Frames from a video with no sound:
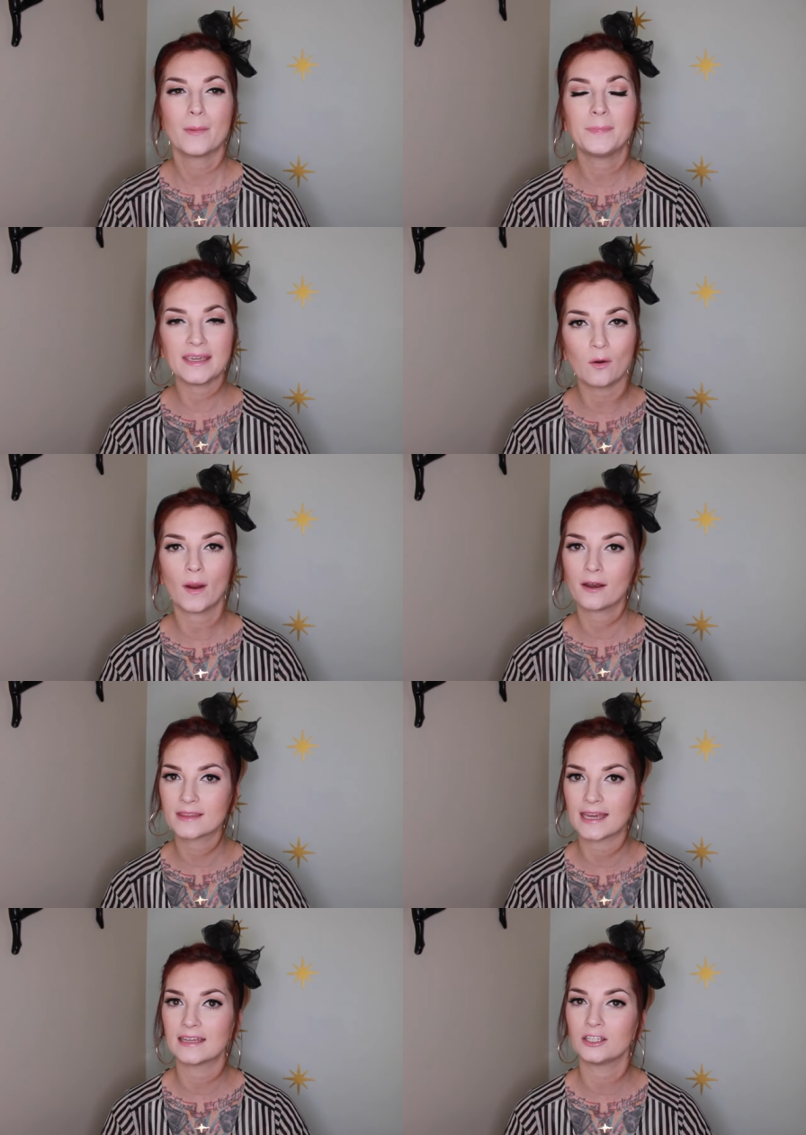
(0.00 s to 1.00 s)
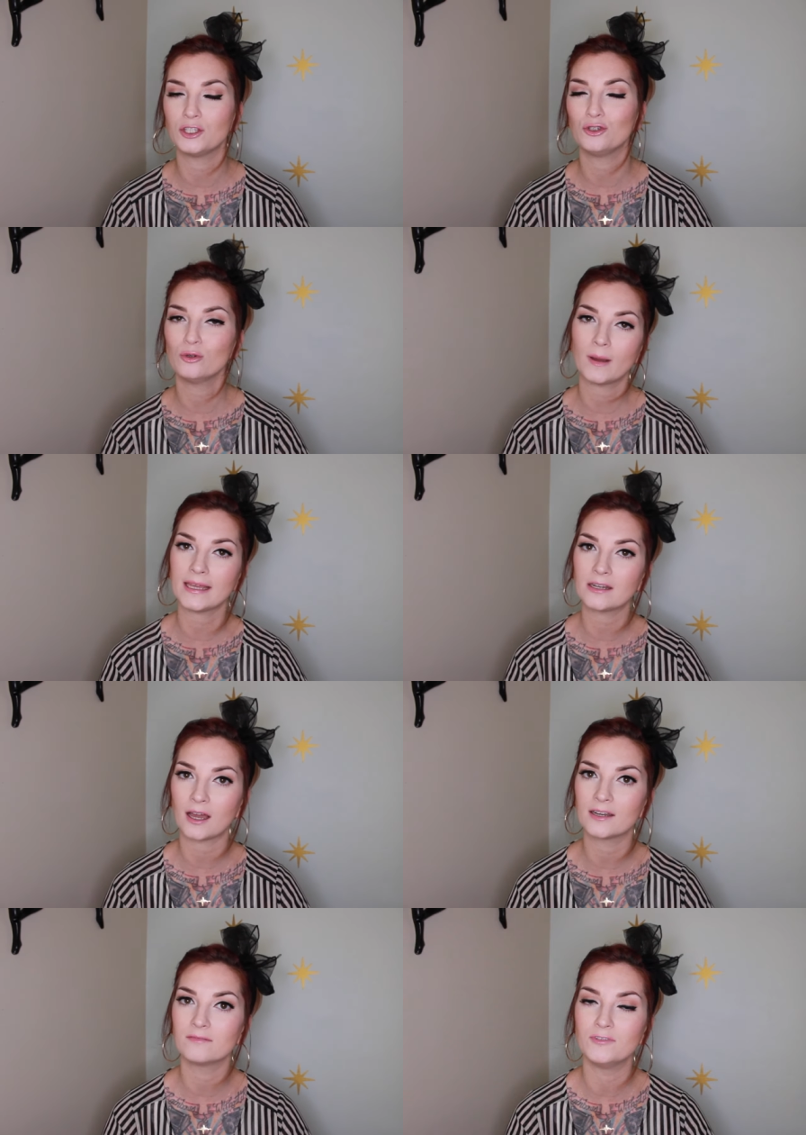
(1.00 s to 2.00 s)
but be aware that you might
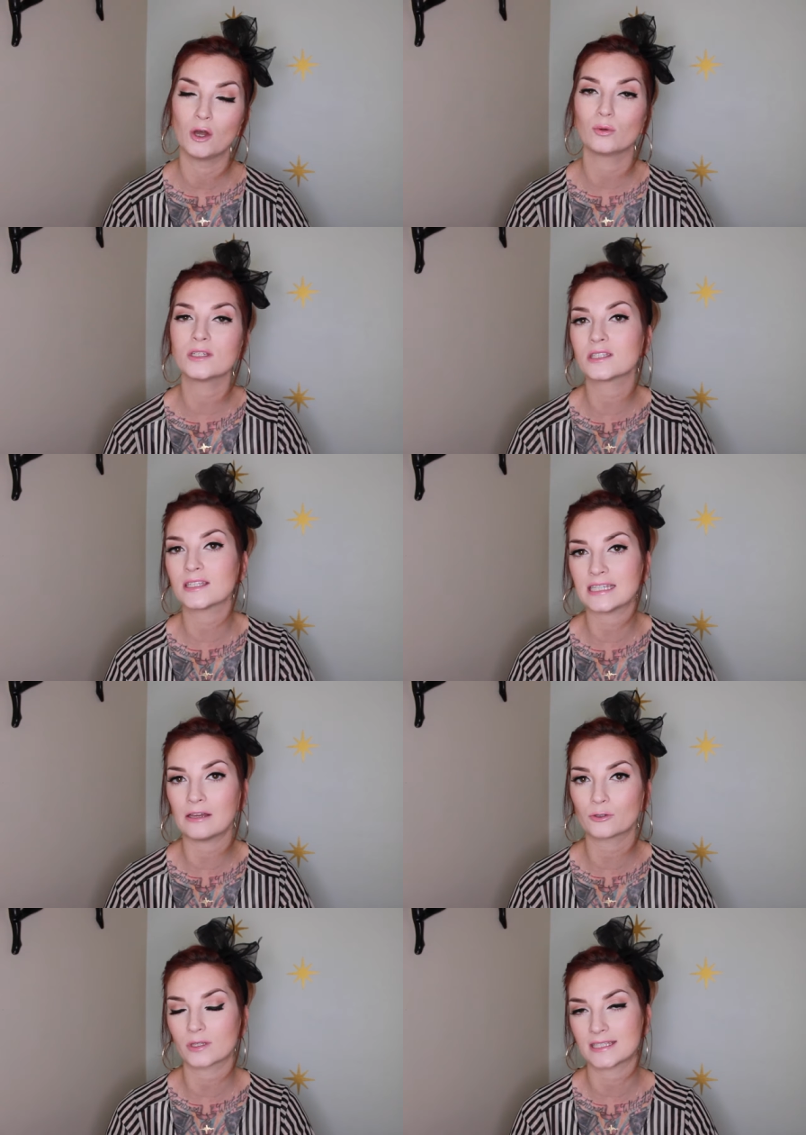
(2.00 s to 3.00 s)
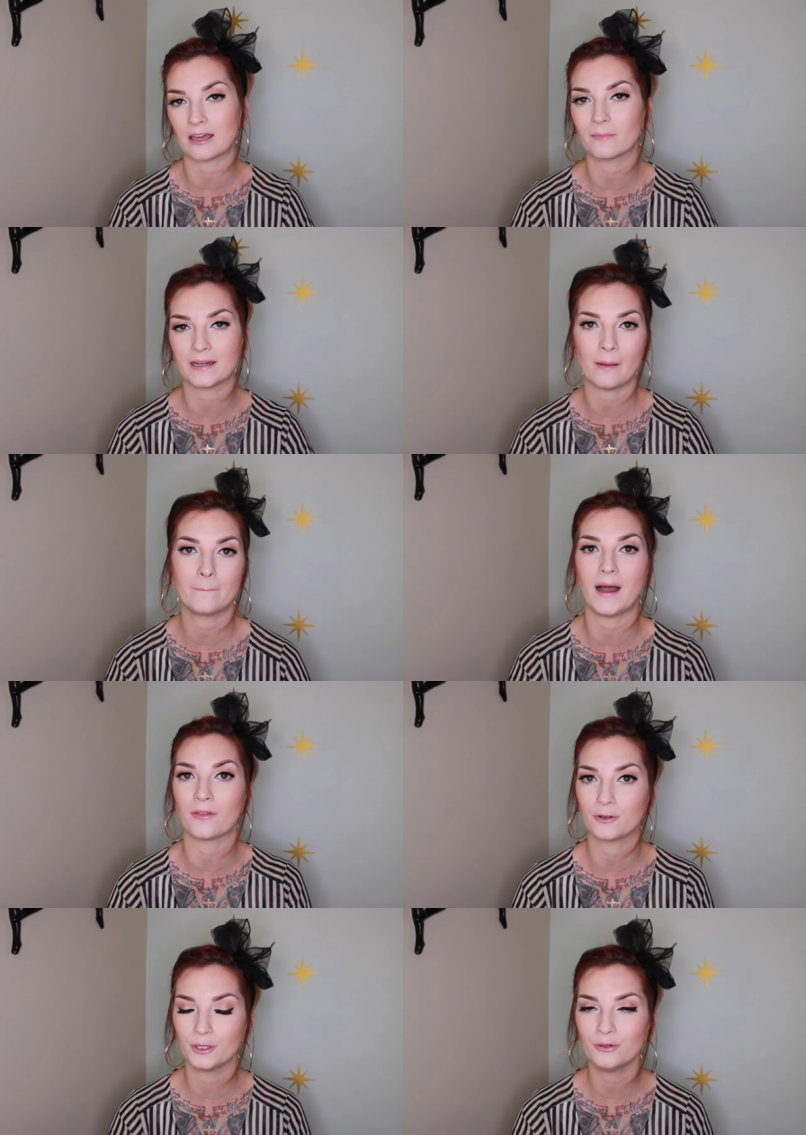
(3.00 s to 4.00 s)
not notice the sound or the sound might not
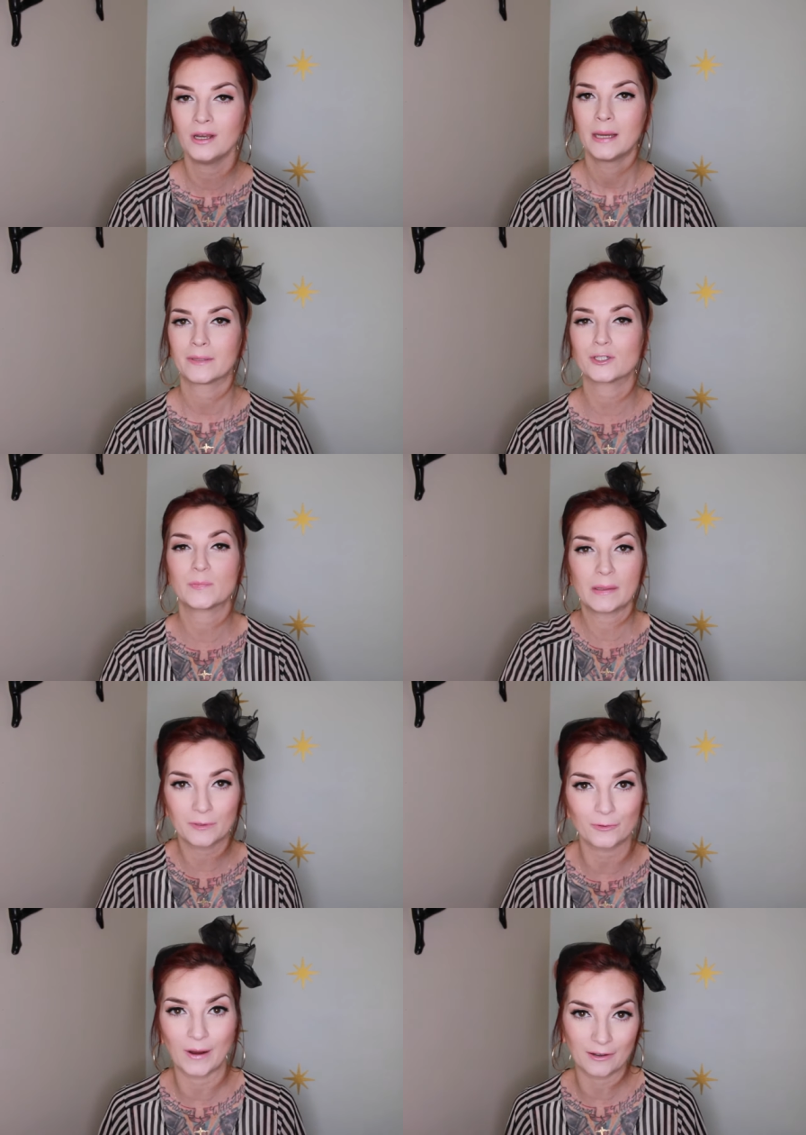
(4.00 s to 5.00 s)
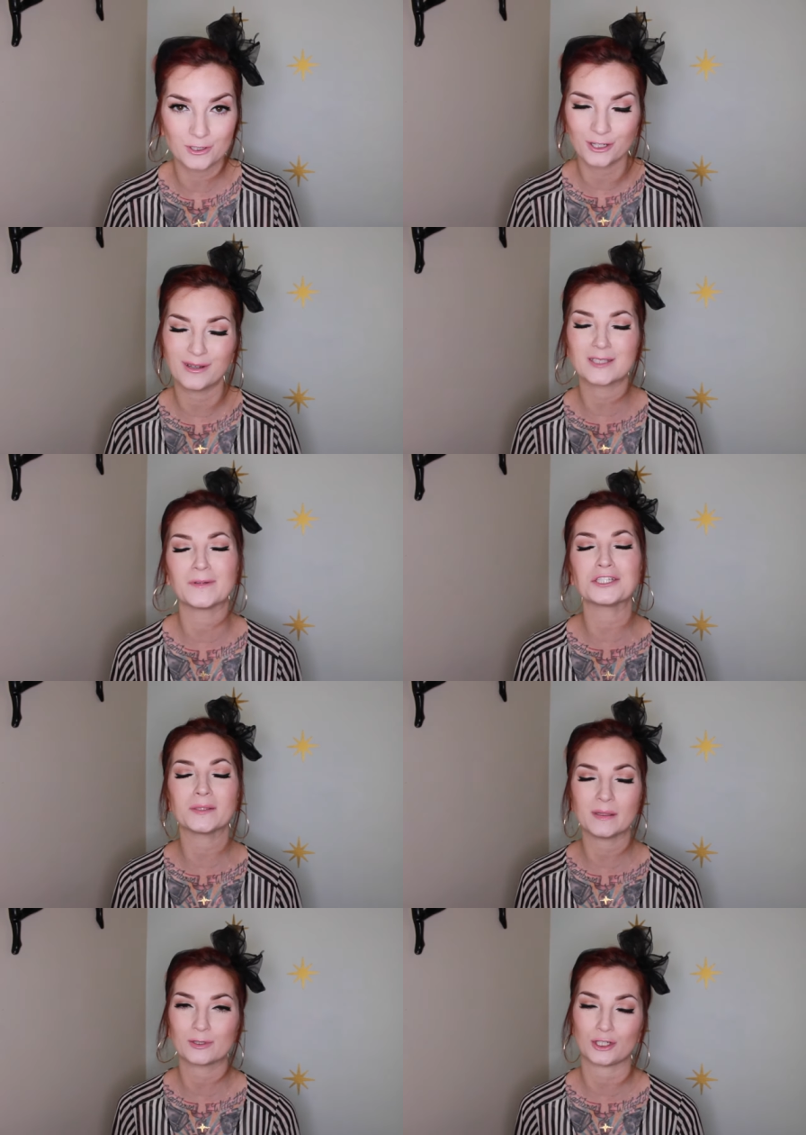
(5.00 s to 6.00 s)
bother you there's people around you
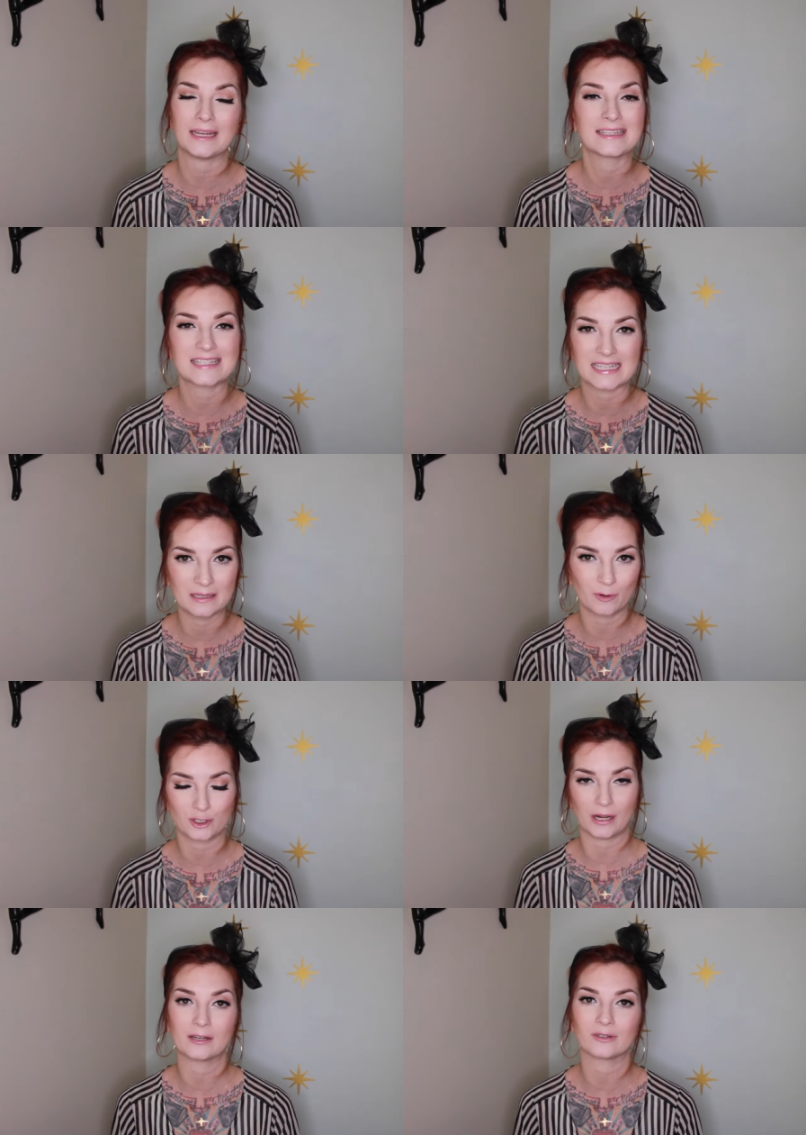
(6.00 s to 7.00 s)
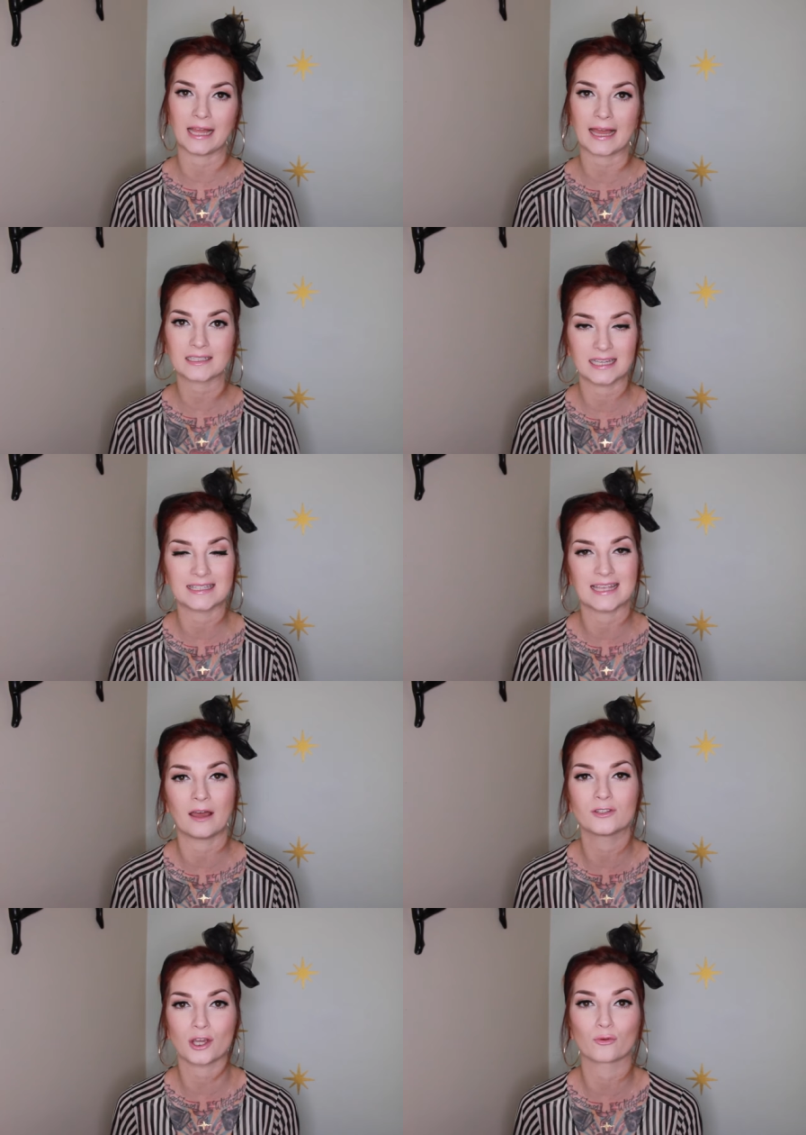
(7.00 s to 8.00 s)
especially people trying to sleep or trying to relax and
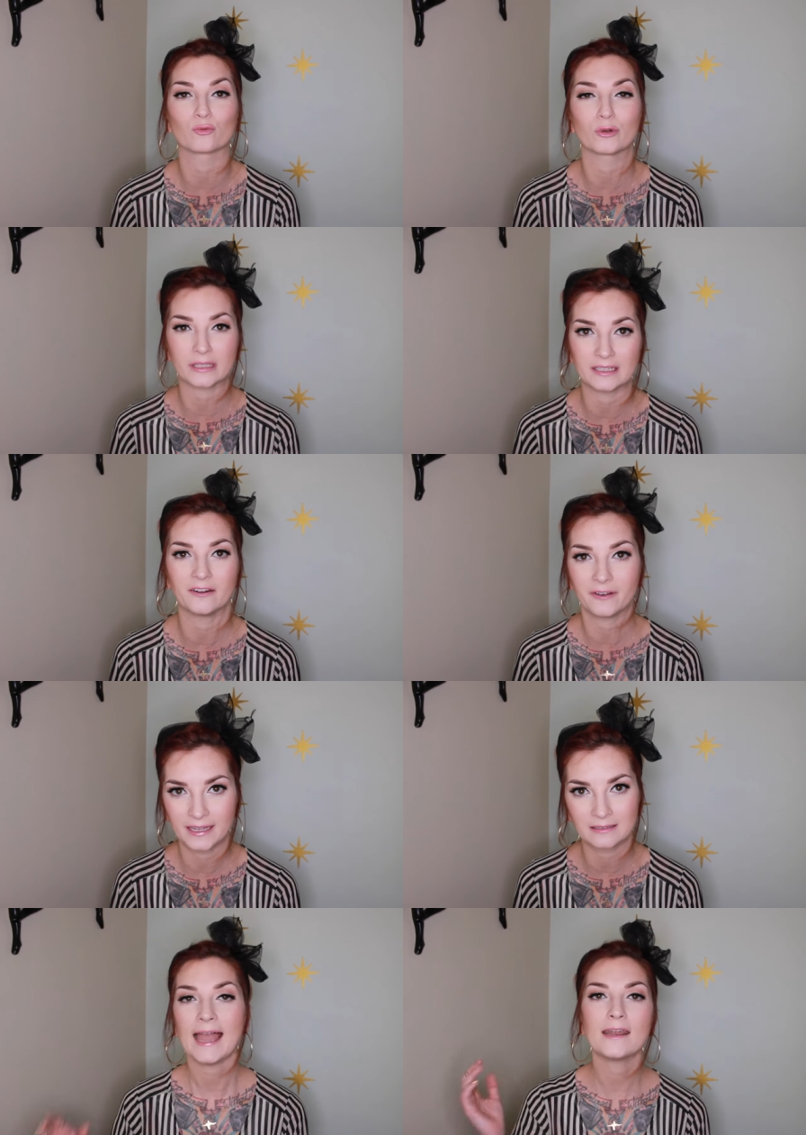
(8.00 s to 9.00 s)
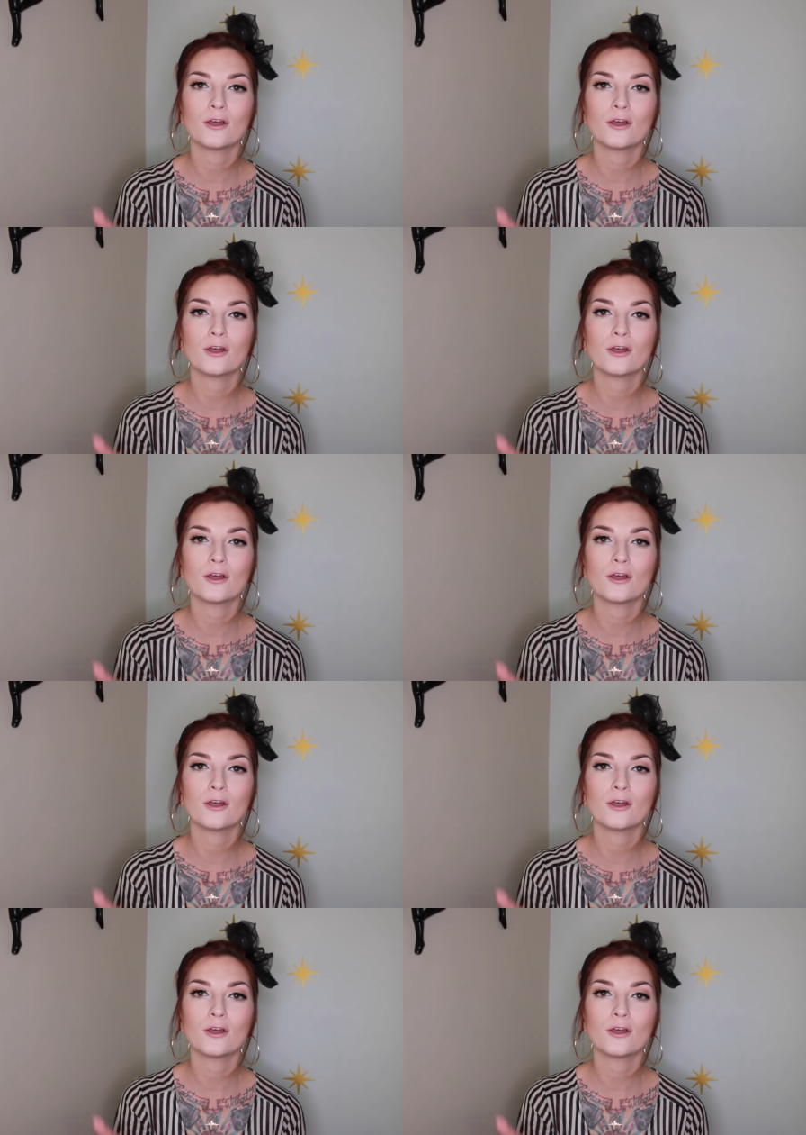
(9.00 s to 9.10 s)
sounds are really annoying